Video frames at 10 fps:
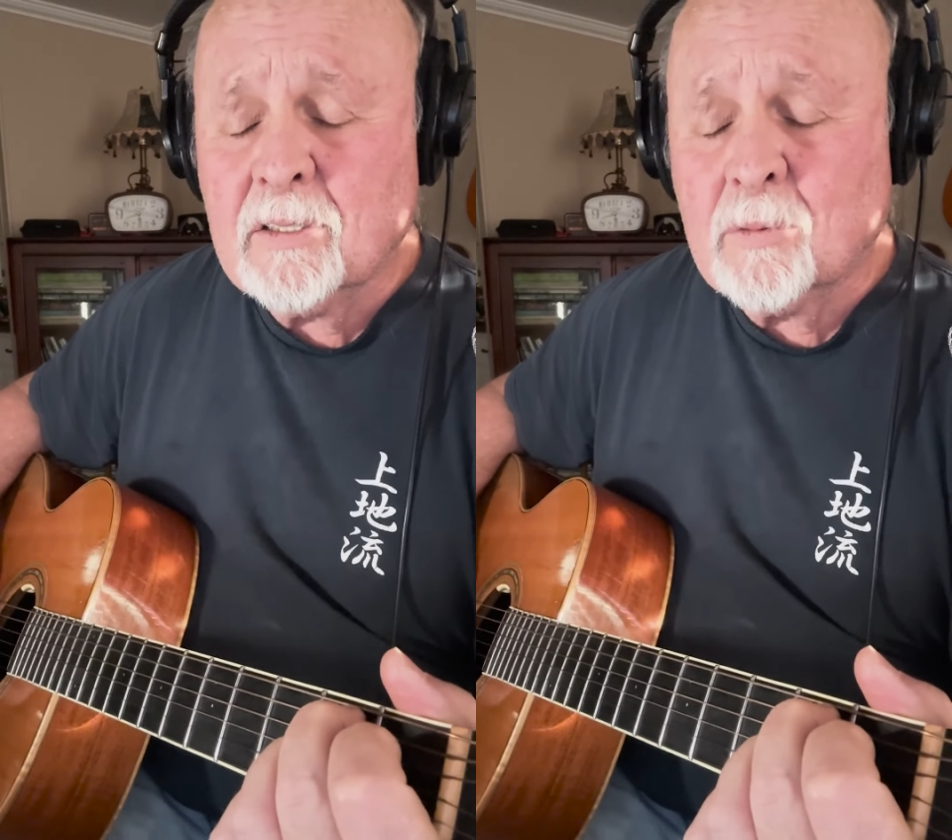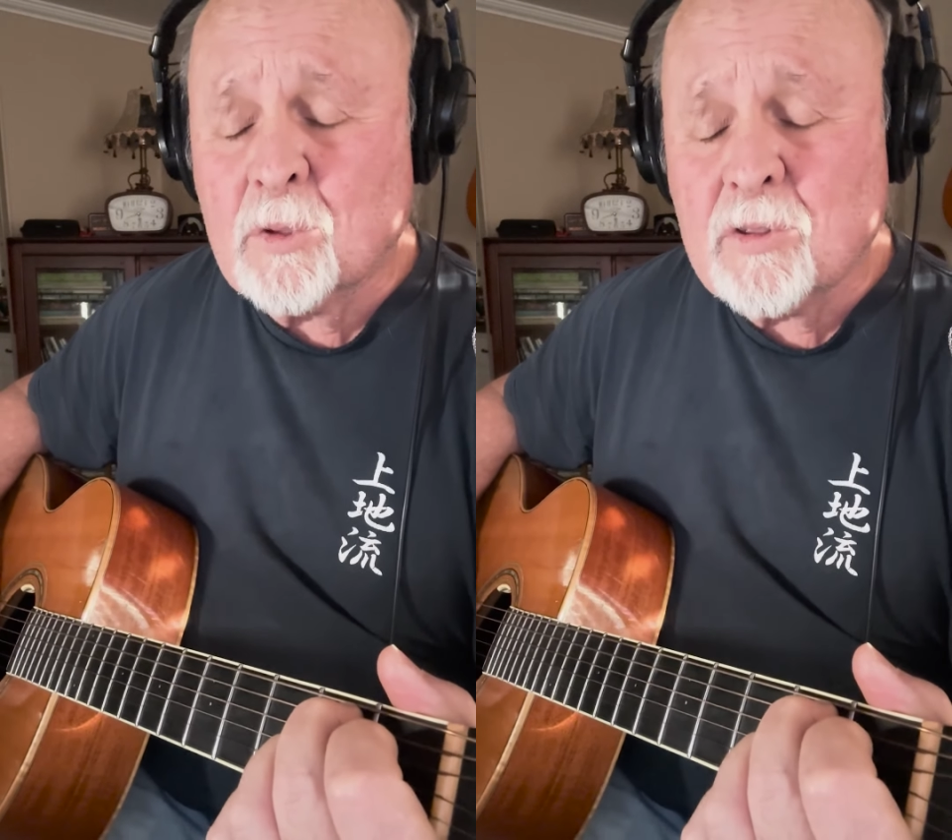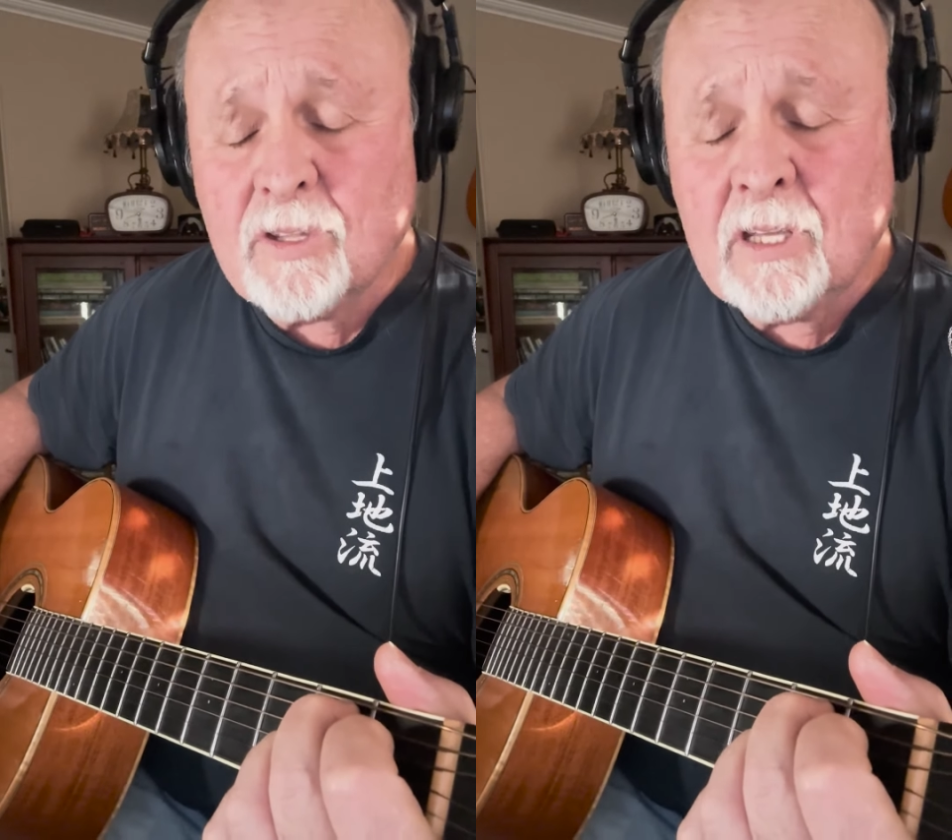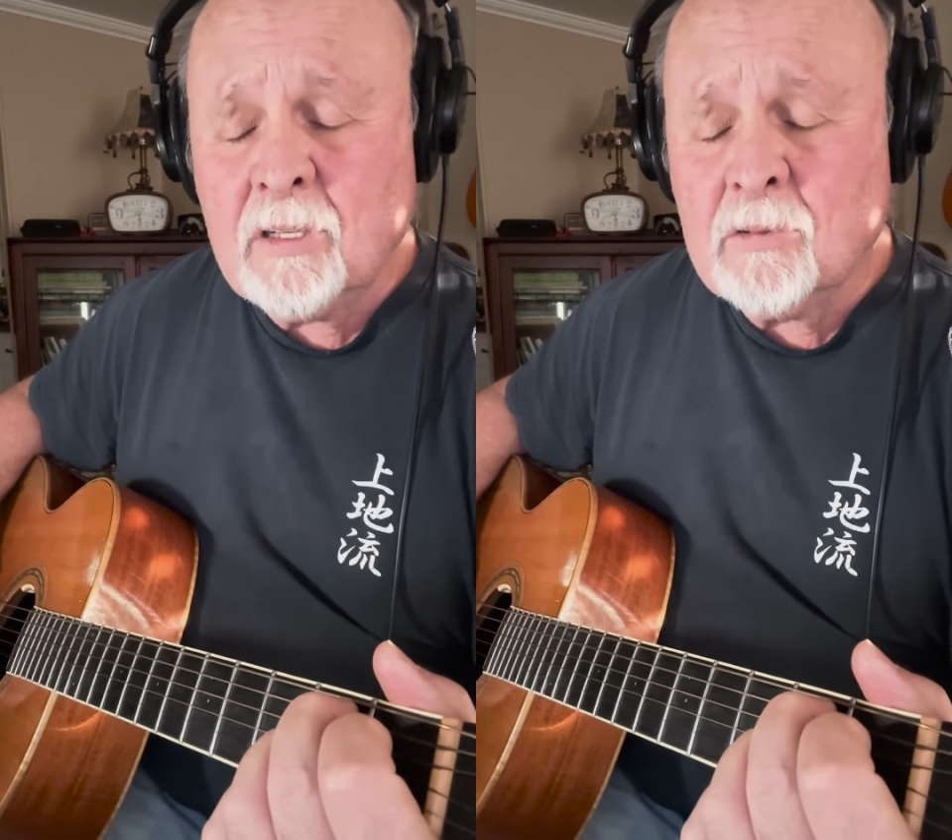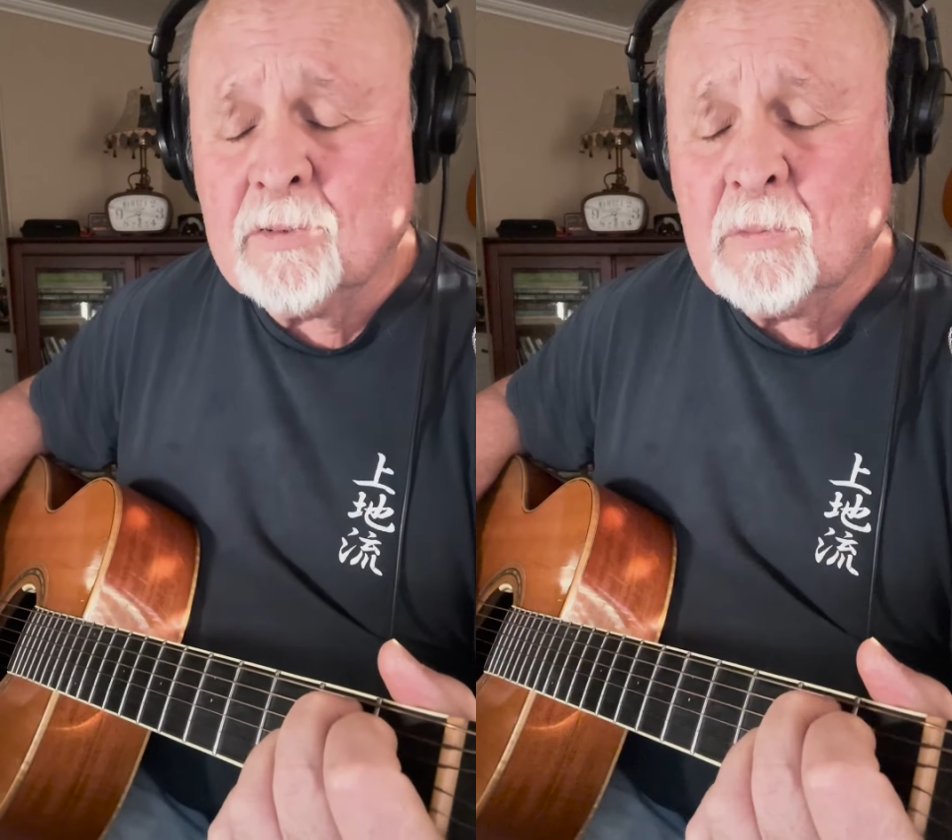was
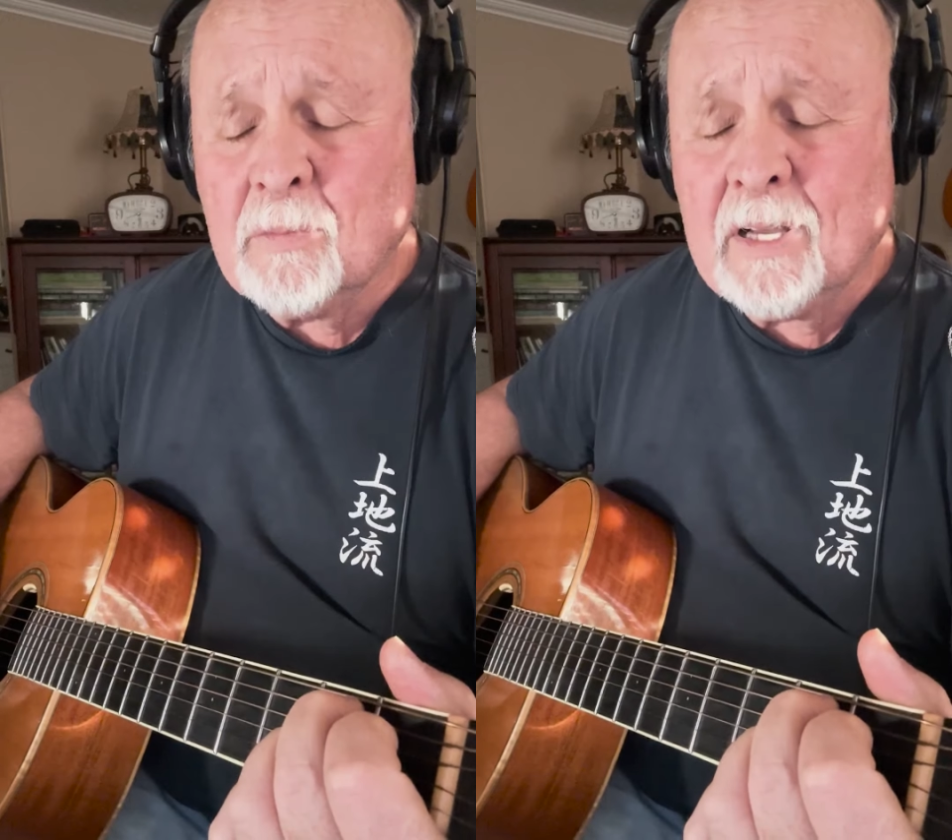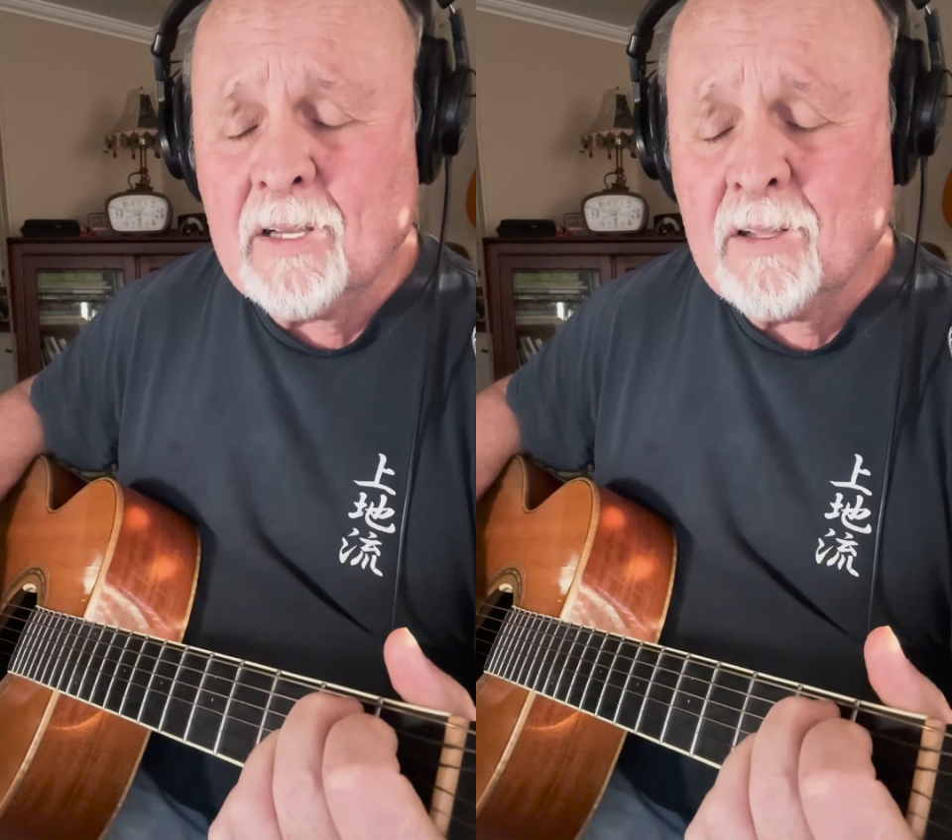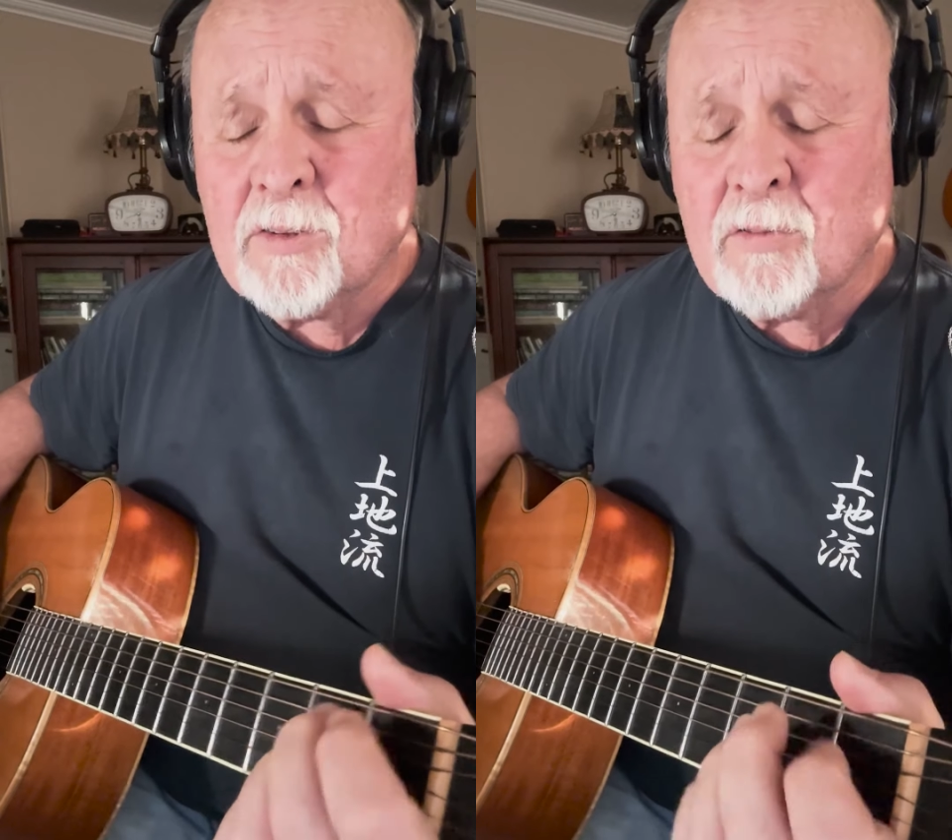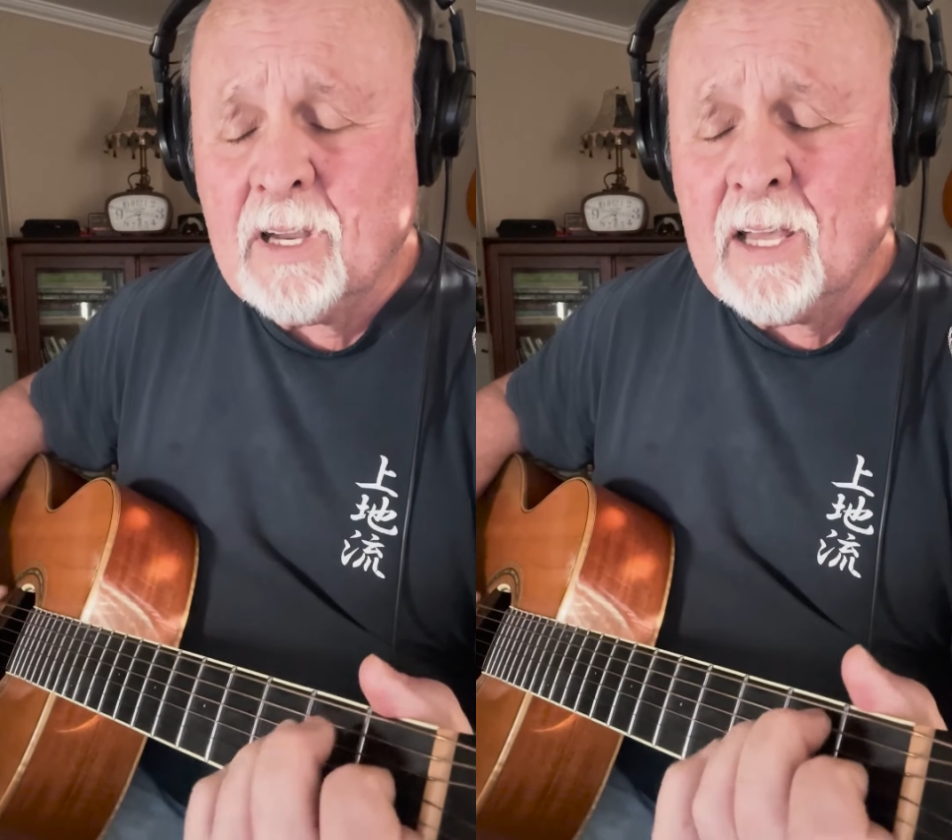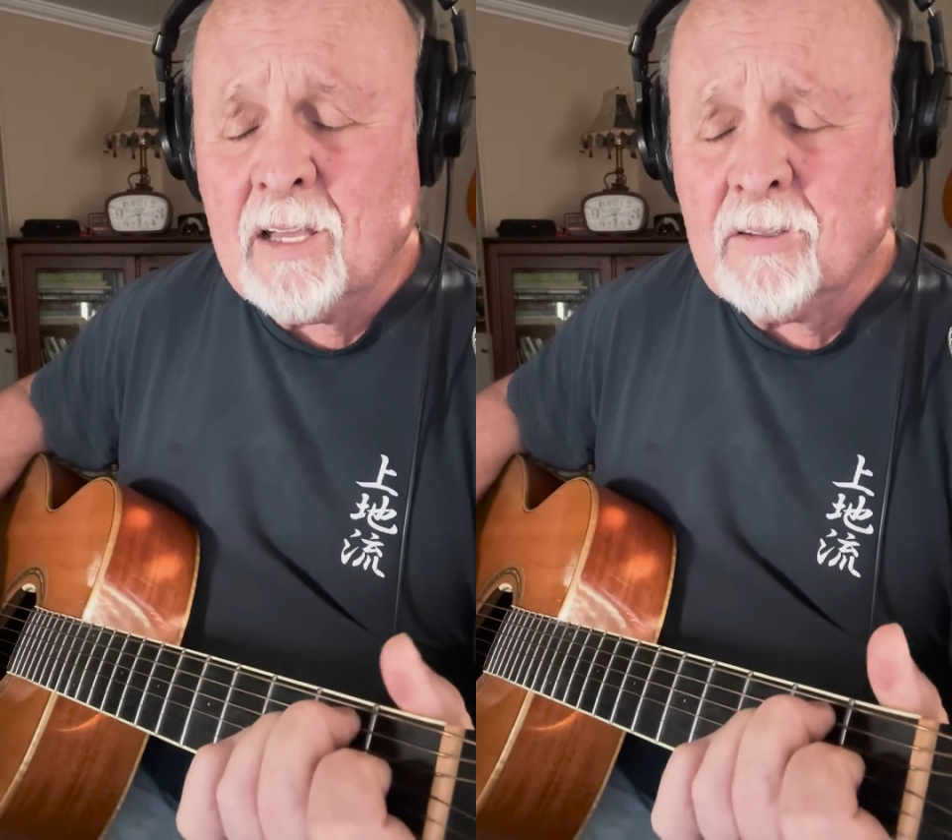seen for miles
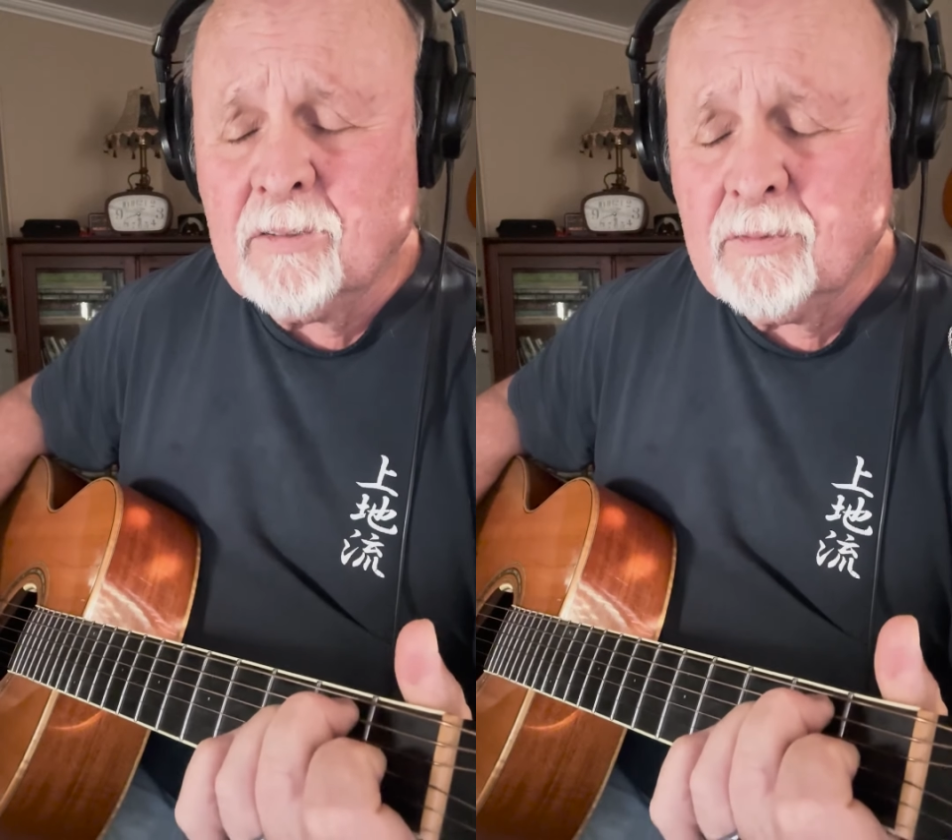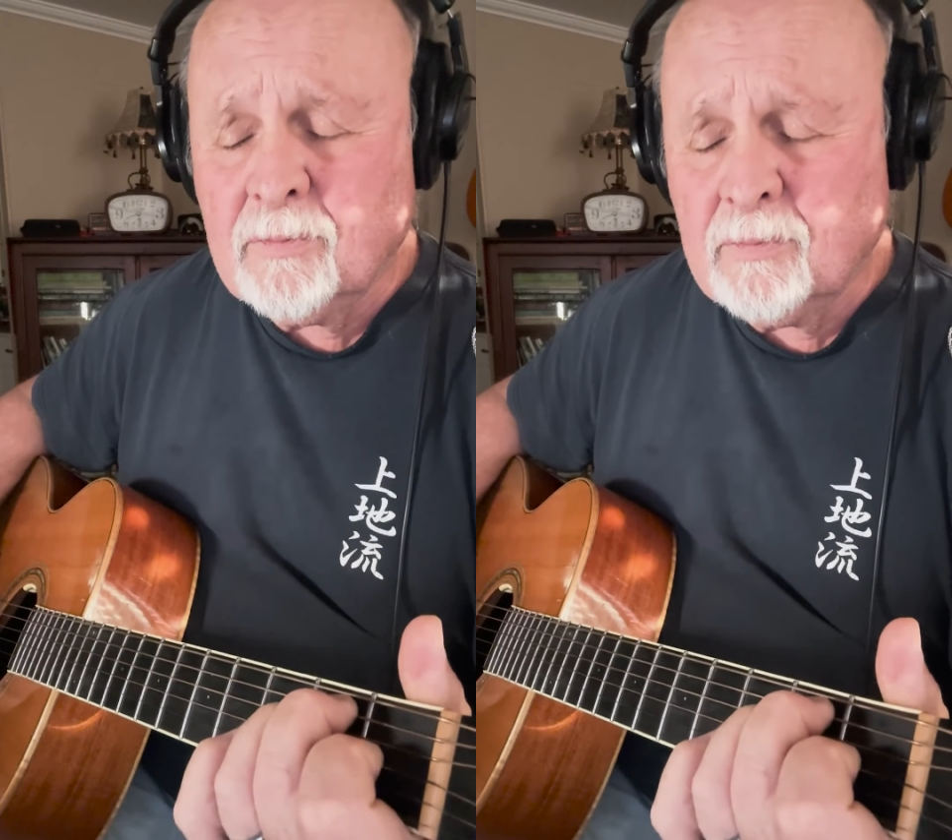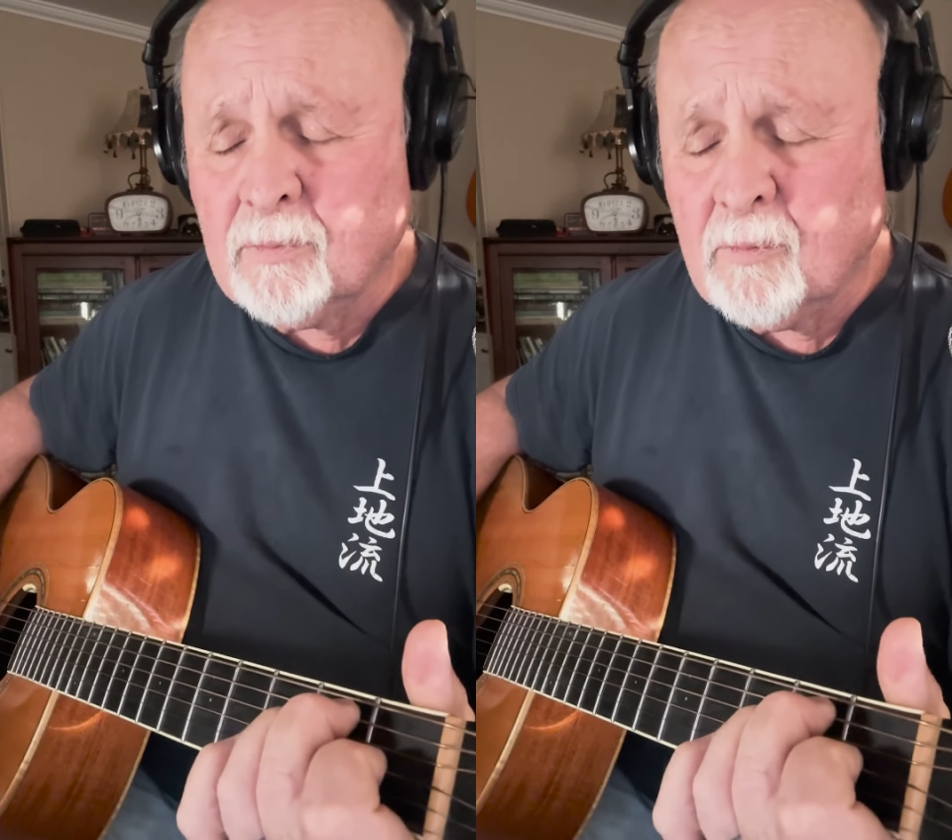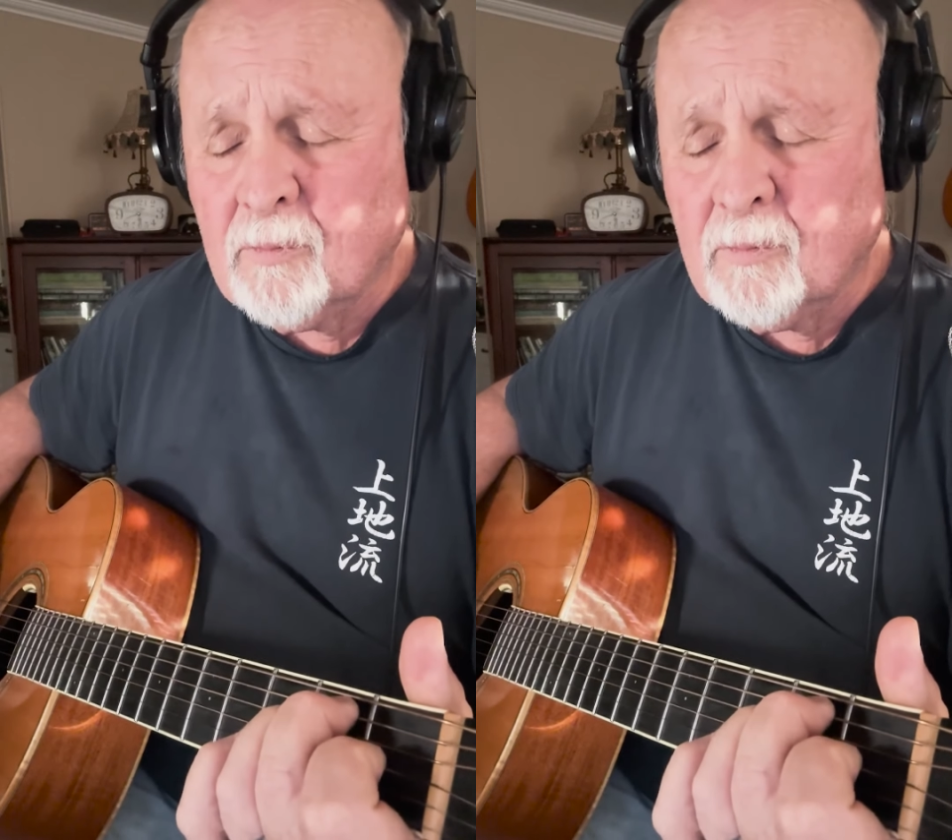around.